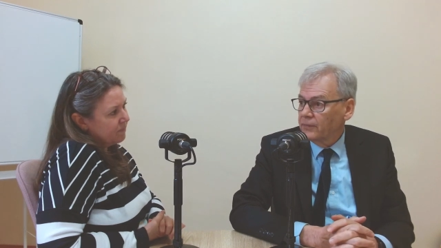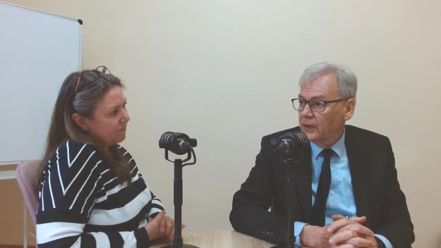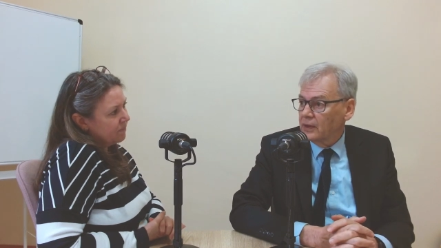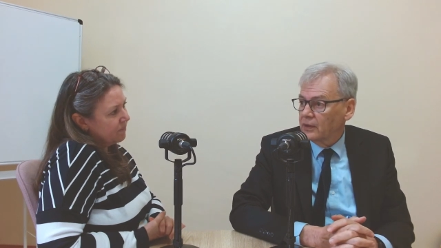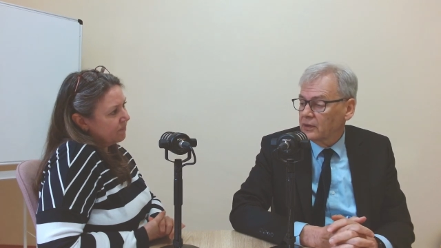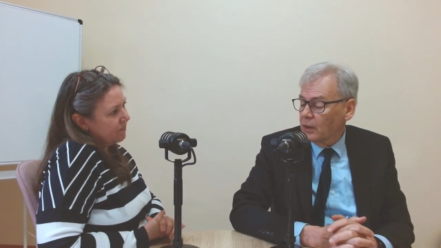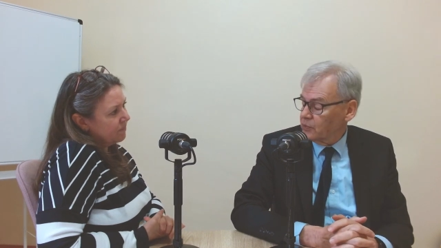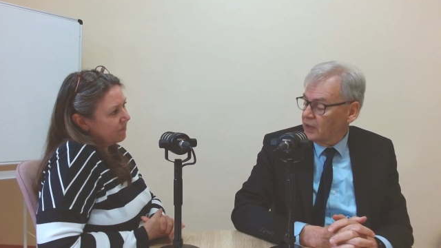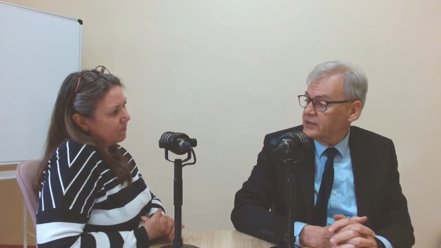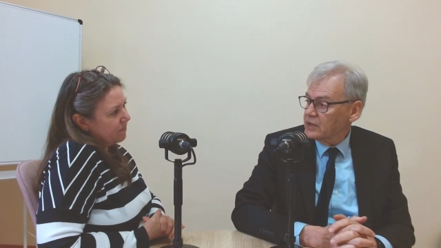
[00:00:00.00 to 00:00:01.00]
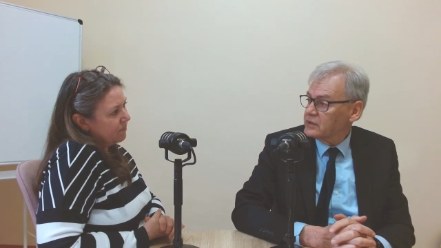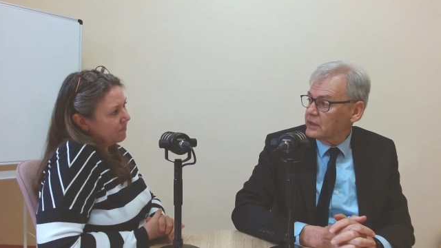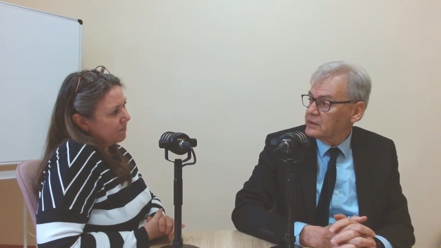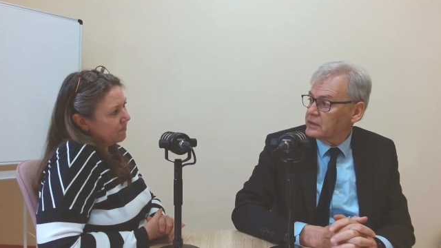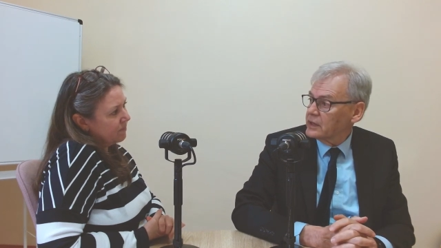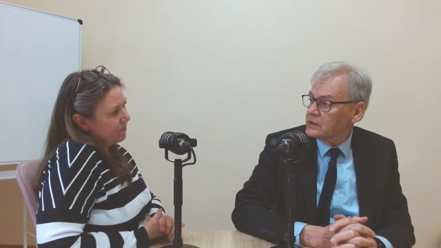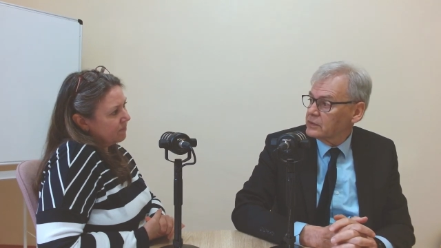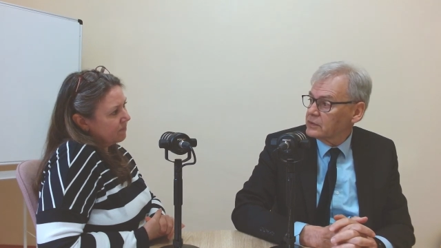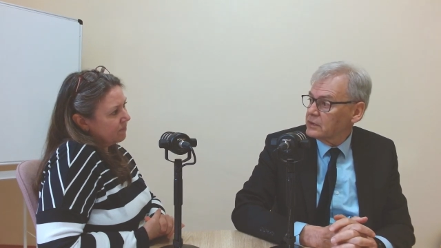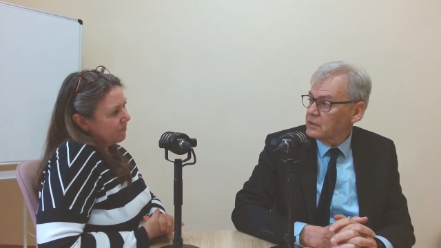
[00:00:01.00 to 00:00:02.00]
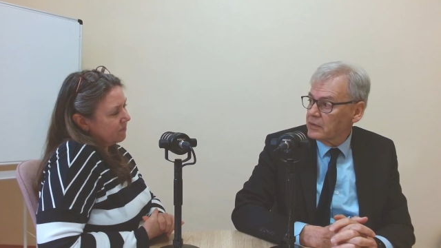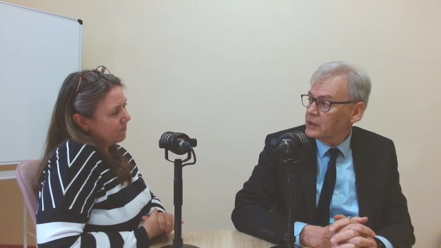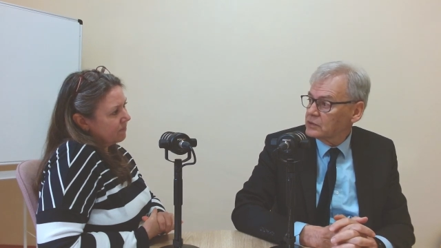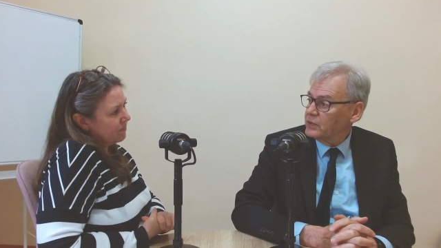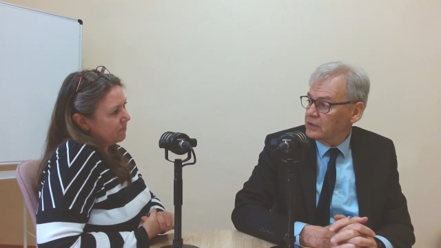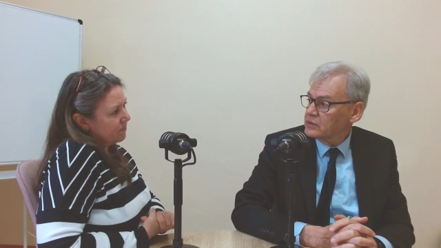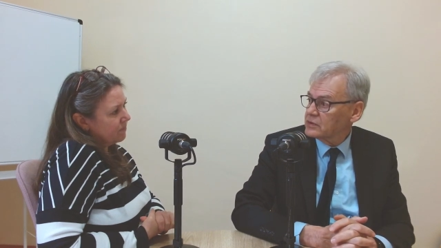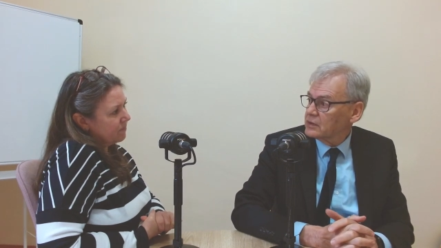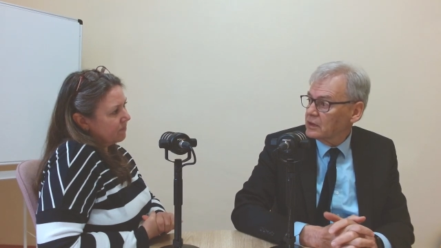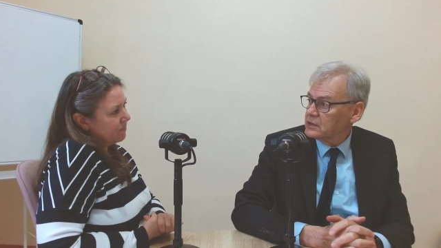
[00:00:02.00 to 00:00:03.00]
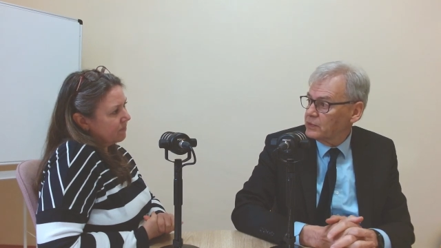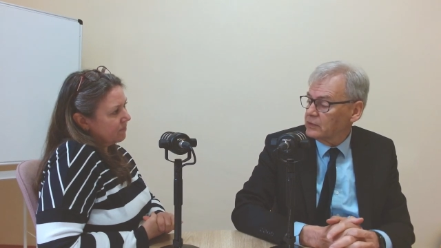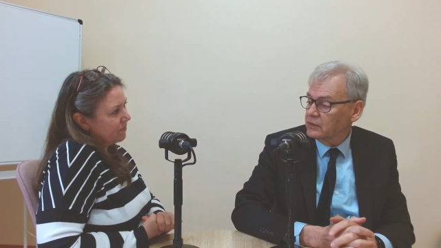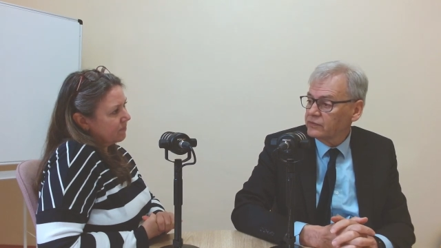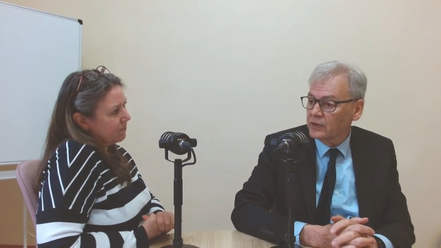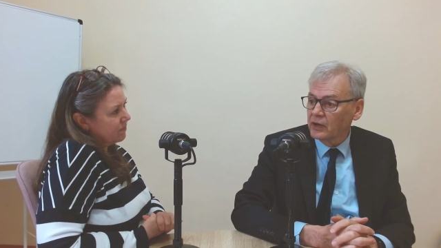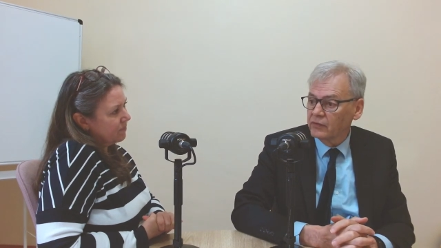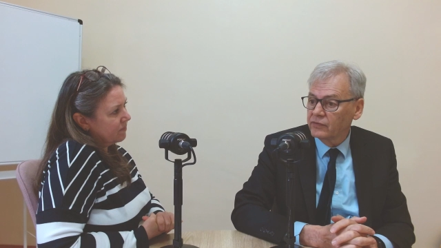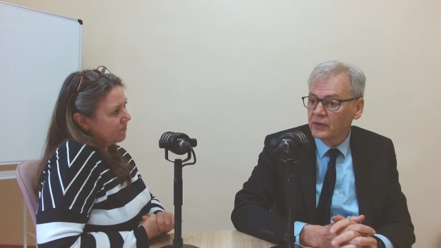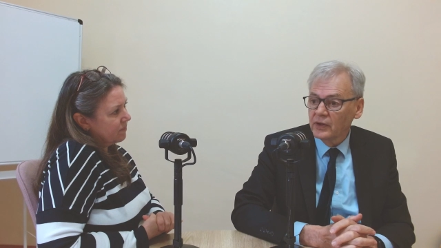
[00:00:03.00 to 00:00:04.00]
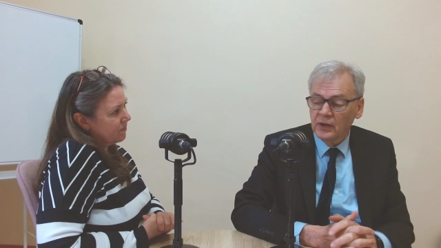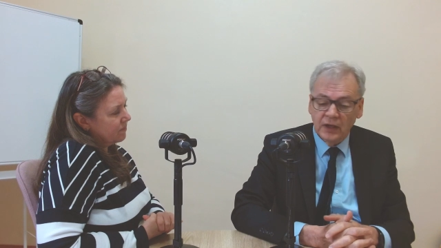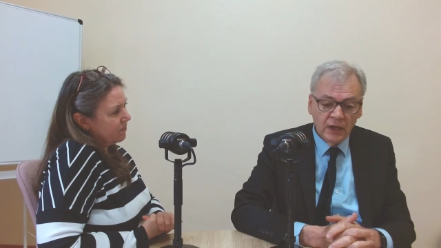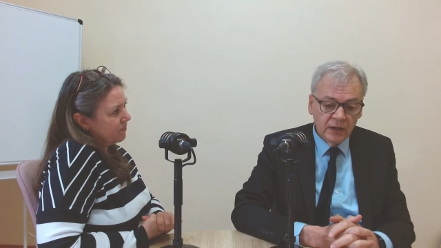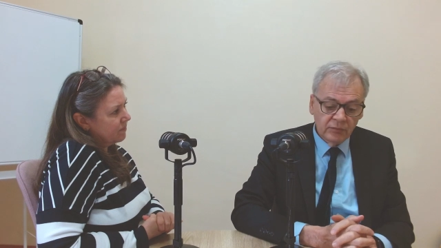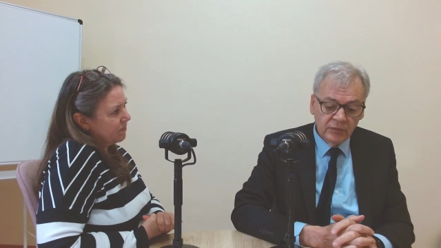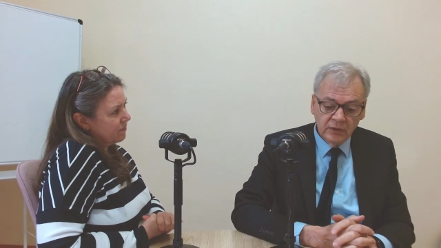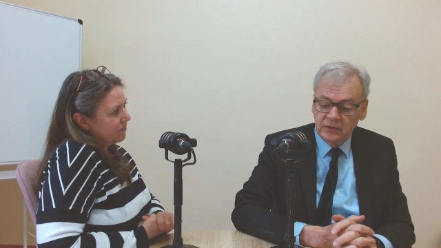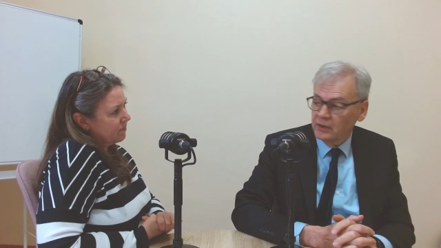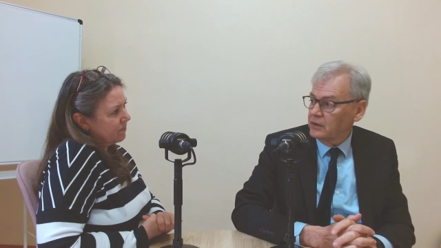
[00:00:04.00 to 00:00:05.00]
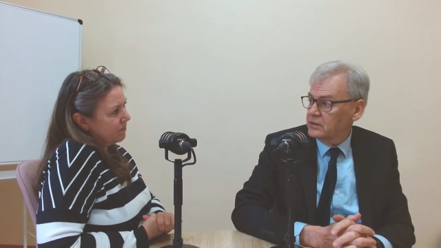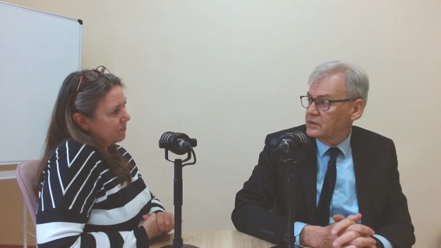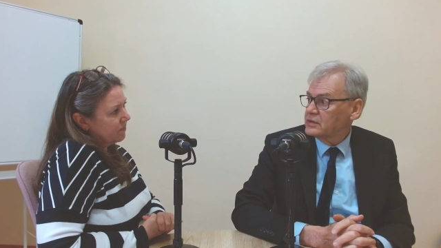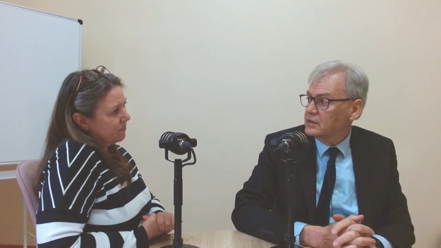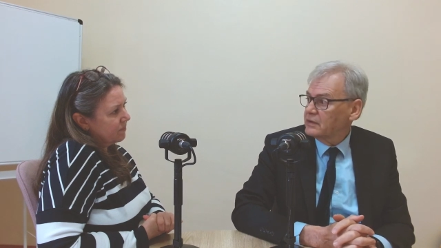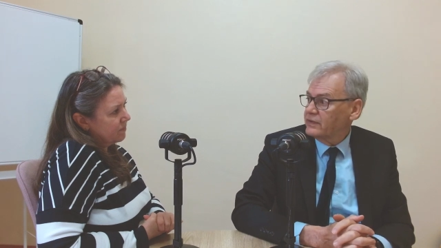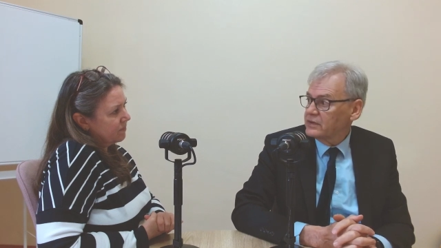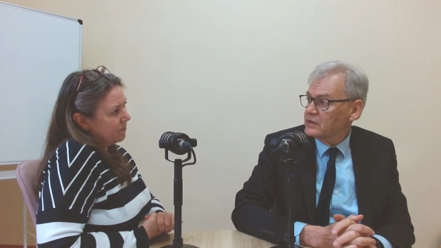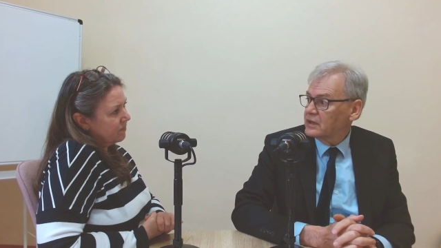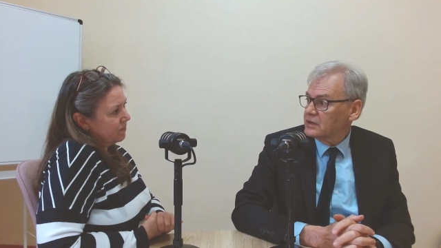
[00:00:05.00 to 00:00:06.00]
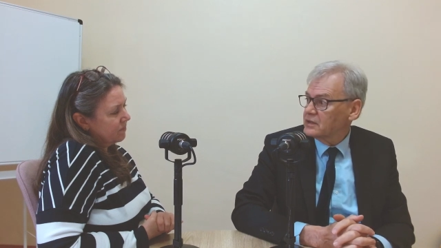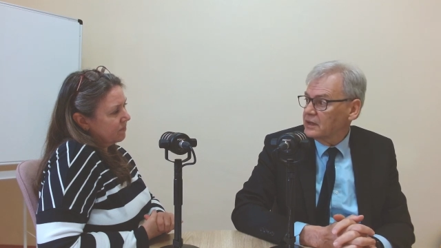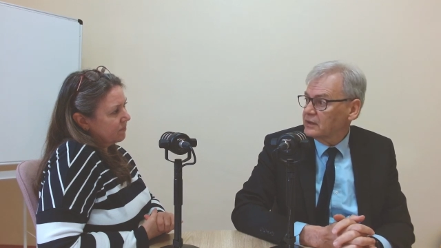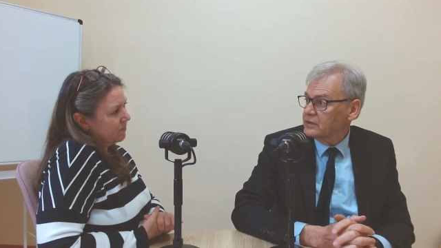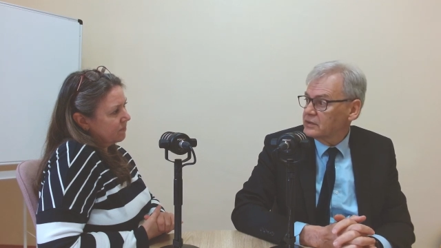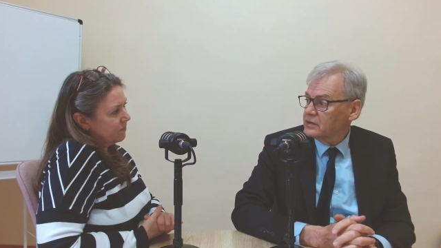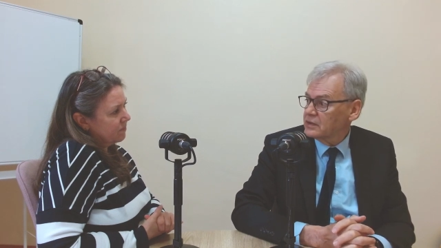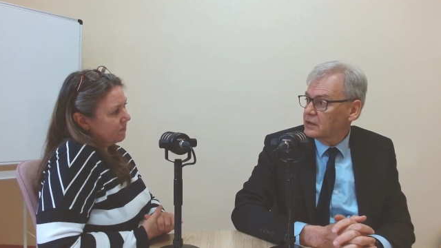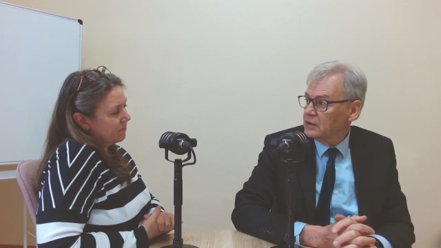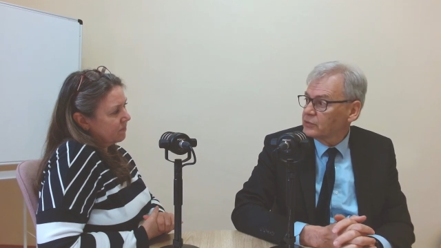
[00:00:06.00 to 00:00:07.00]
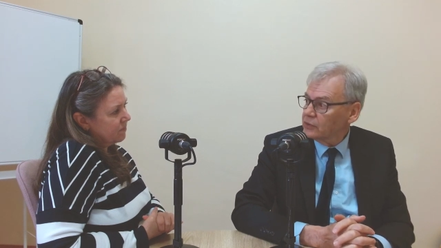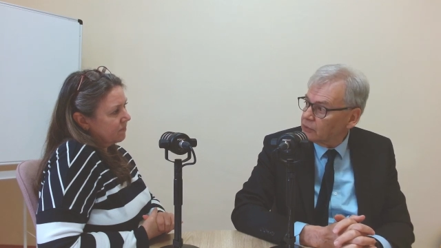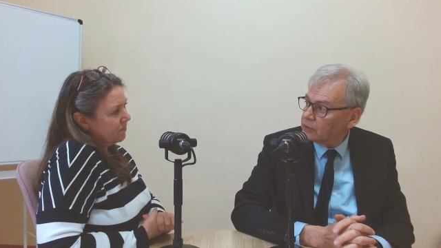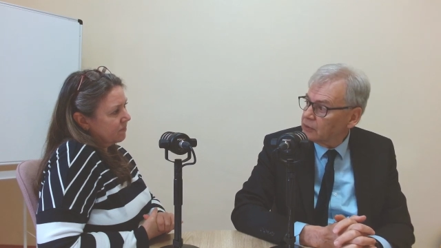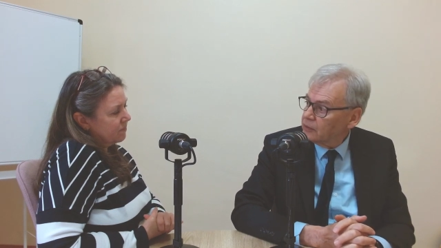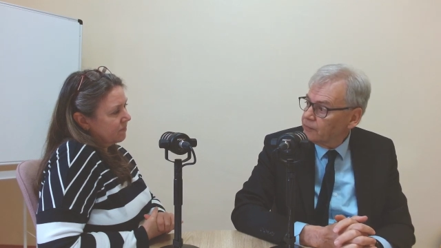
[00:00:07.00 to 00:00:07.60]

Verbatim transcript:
Speaker 1: the, the WHS legislation was a direct spin-off, spin-off of um, due diligence as a defence against negligence in the common law,